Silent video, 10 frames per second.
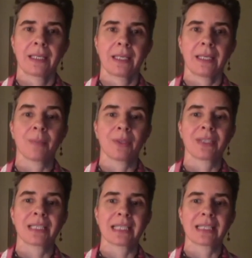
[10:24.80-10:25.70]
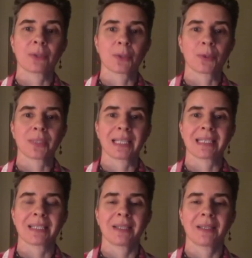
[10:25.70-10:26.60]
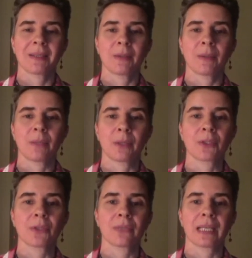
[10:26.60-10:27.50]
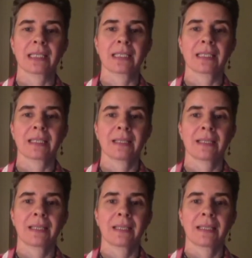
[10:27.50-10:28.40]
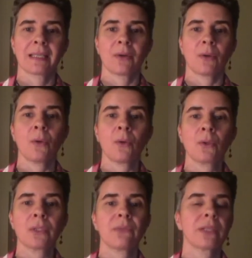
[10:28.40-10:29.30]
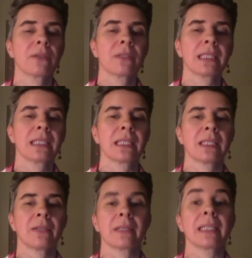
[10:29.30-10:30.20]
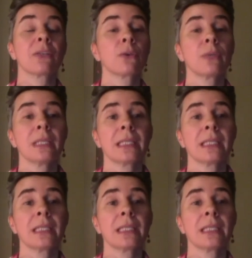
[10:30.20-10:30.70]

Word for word: And Mother says also that because of that, all the difficulties here increase